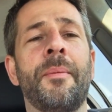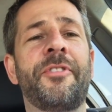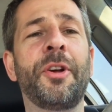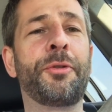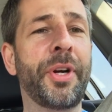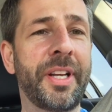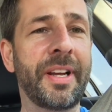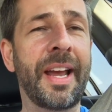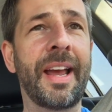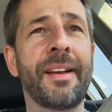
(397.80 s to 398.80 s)
feel free
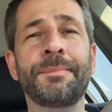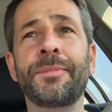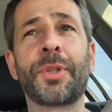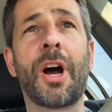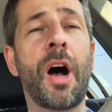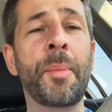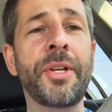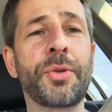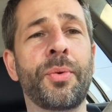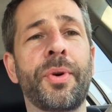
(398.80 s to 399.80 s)
to
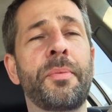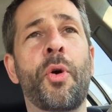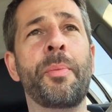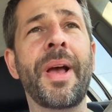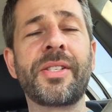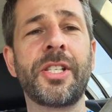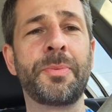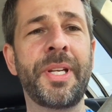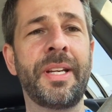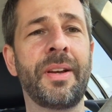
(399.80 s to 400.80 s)
comment or
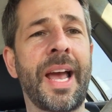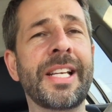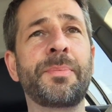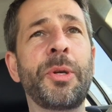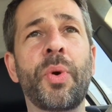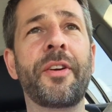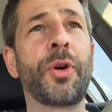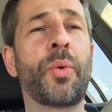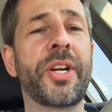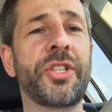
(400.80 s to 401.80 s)
message me, ask me
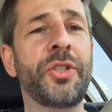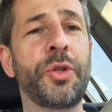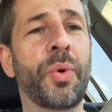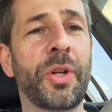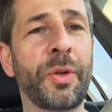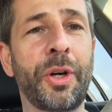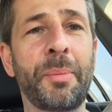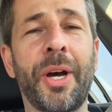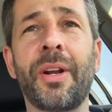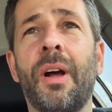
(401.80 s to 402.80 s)
whatever questions you want to learn
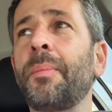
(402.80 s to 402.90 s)
about it.